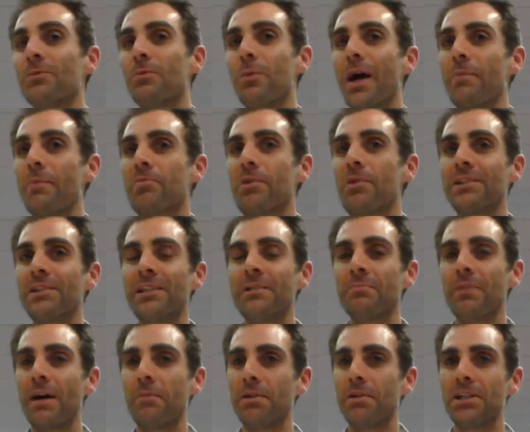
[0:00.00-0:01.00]
Whey protein
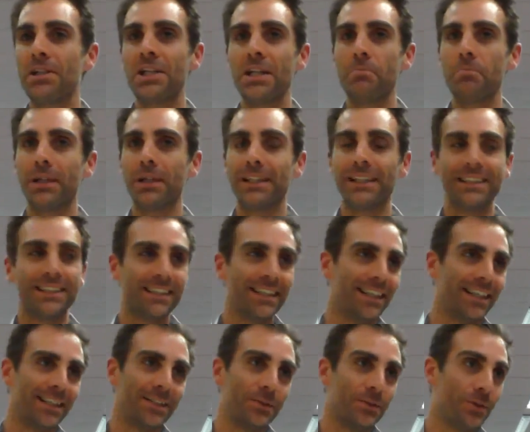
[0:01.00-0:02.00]
might be cheaper.
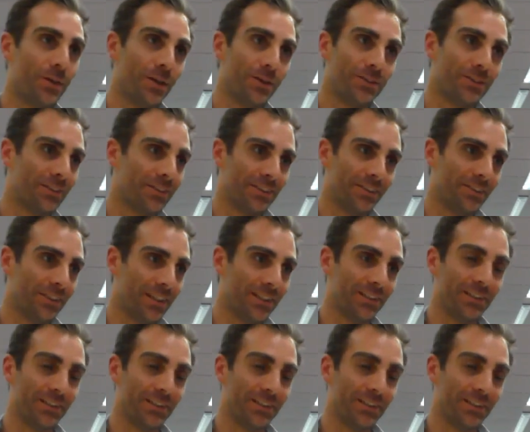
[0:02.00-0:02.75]
Who knows? Who knows?